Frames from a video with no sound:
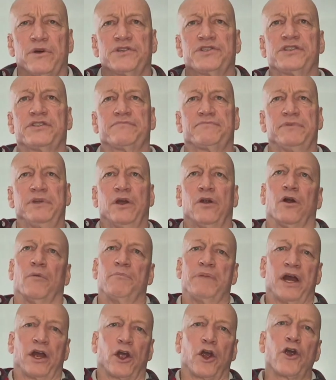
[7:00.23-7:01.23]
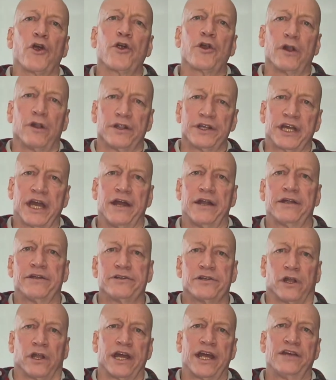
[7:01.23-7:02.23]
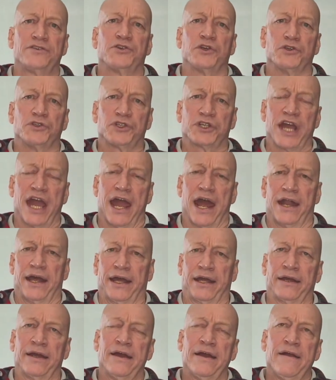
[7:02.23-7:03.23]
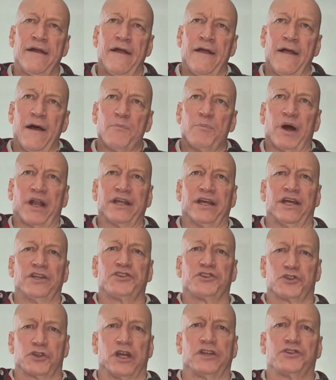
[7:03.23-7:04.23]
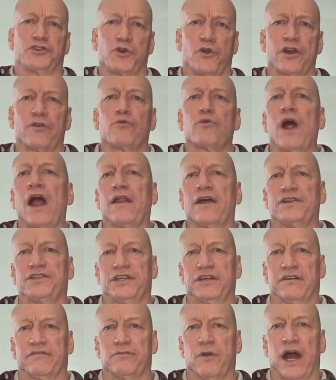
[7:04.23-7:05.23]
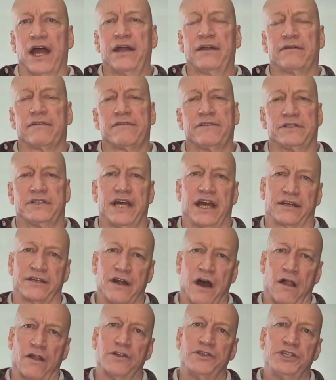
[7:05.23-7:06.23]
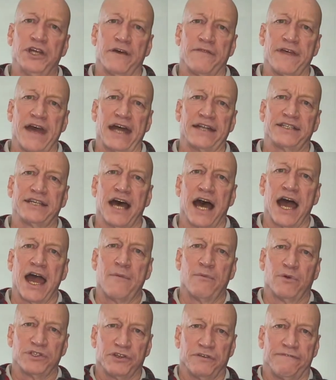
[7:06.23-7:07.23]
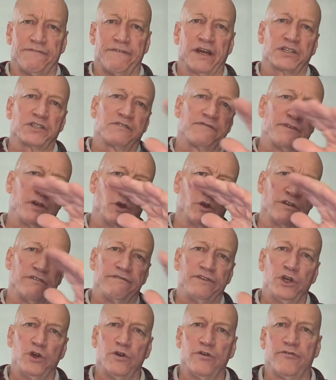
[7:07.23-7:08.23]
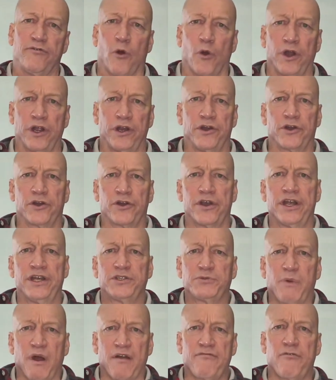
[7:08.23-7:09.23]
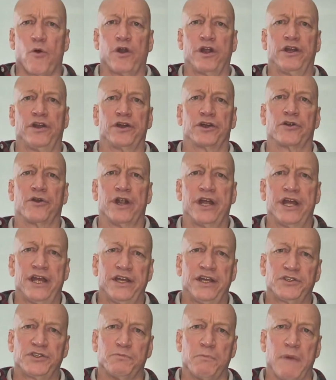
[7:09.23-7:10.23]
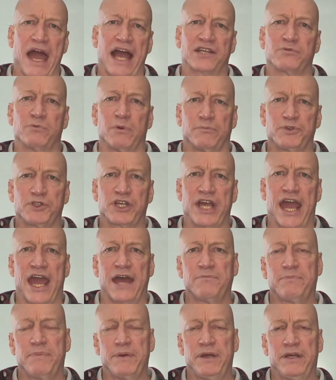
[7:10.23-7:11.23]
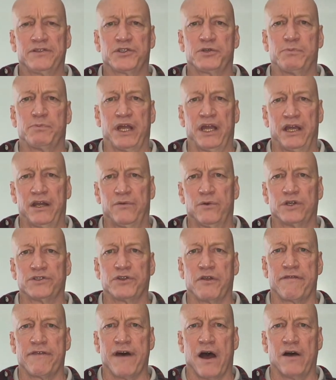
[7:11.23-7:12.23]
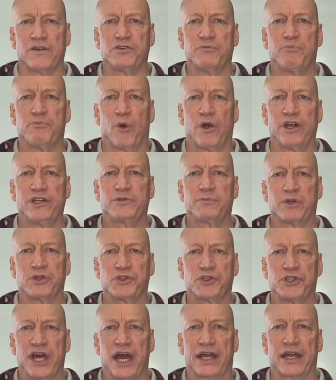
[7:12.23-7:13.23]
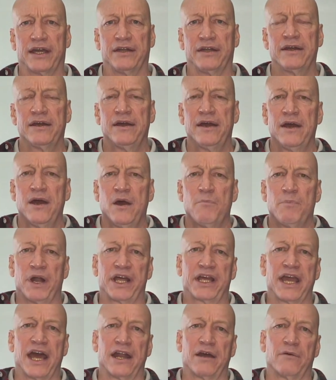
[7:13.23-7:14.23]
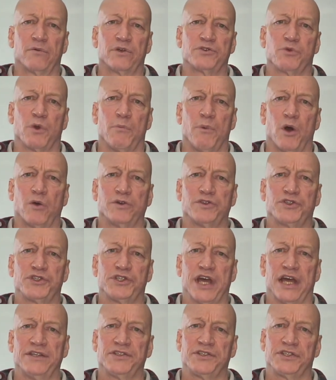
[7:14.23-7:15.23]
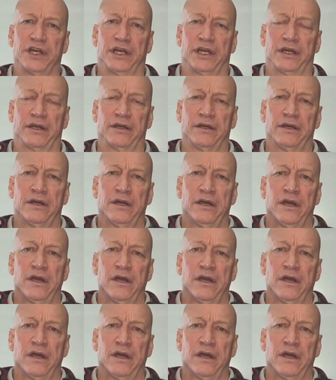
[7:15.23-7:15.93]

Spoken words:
a big hurdle to get into laser scanning, but it's sort of relative, right? The technology at that time was a fixed field of view, 40 degrees by 40 degrees. Maximum scan speed was 1,000 points per second. But again, it was remote sensing.